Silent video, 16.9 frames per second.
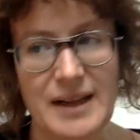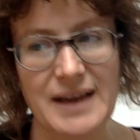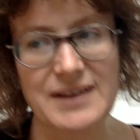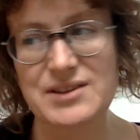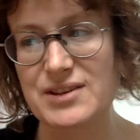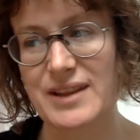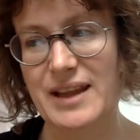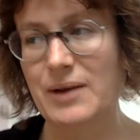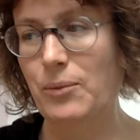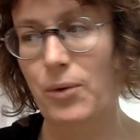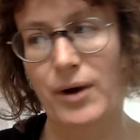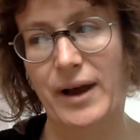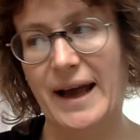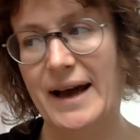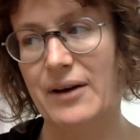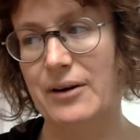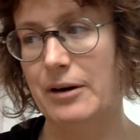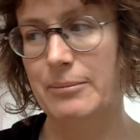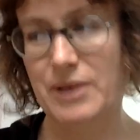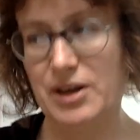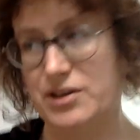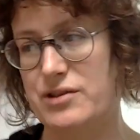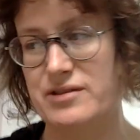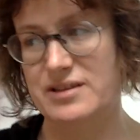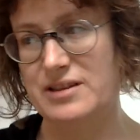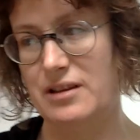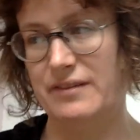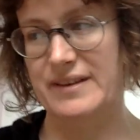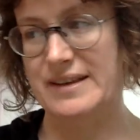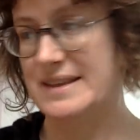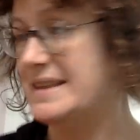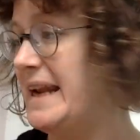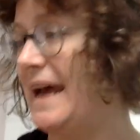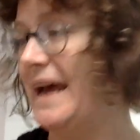And so they walk out, and Marsha and
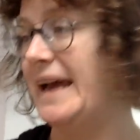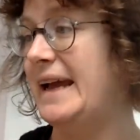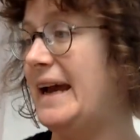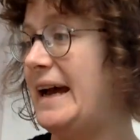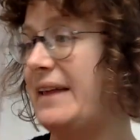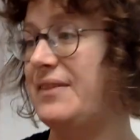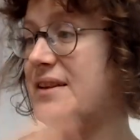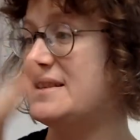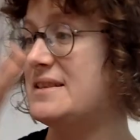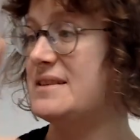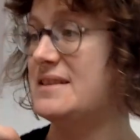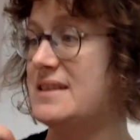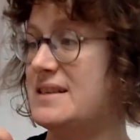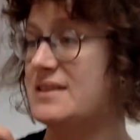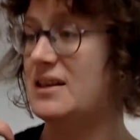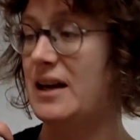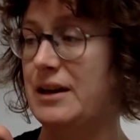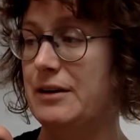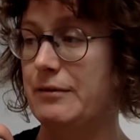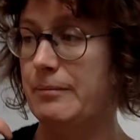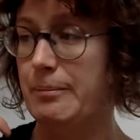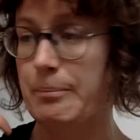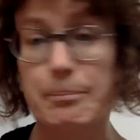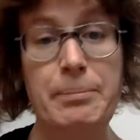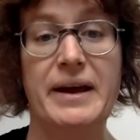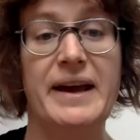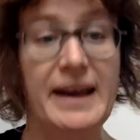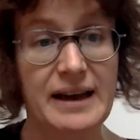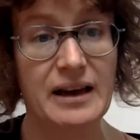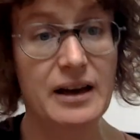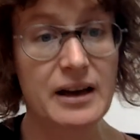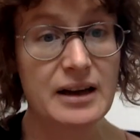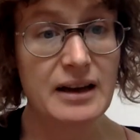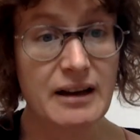Sylvia stay, and this is this kind of
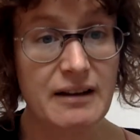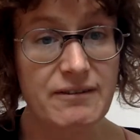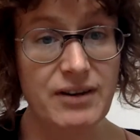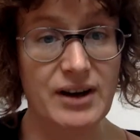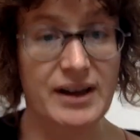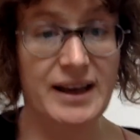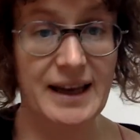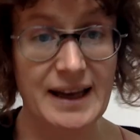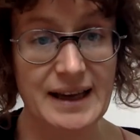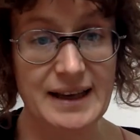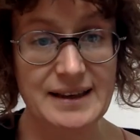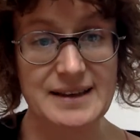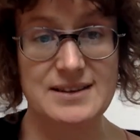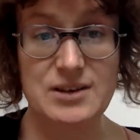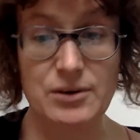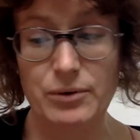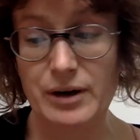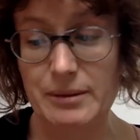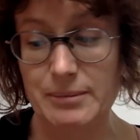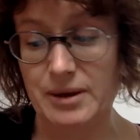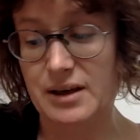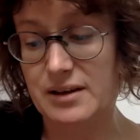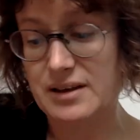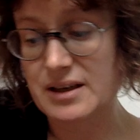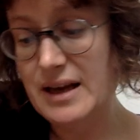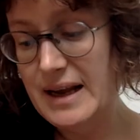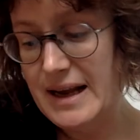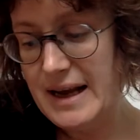big fucking disagreement.